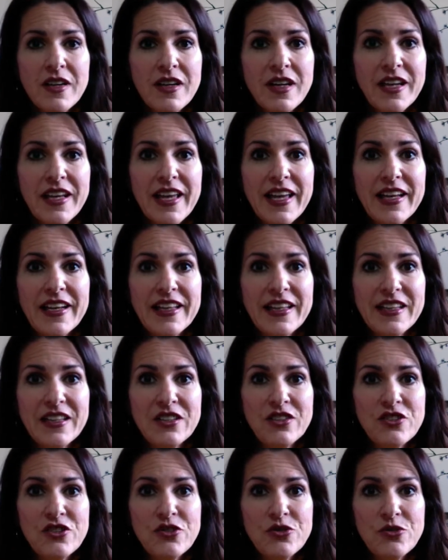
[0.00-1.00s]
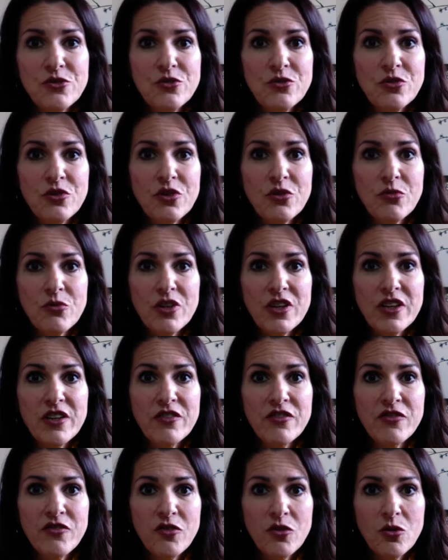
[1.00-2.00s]
Again, in two, three,
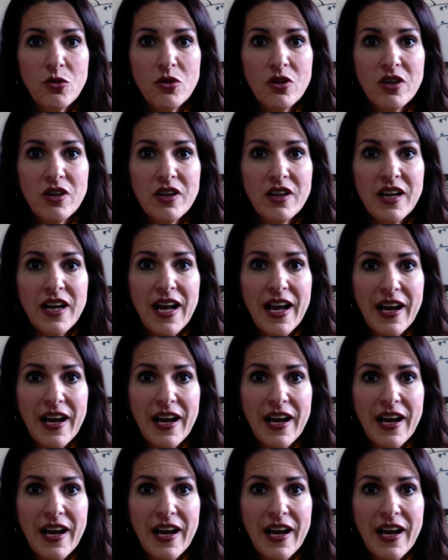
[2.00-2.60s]
four,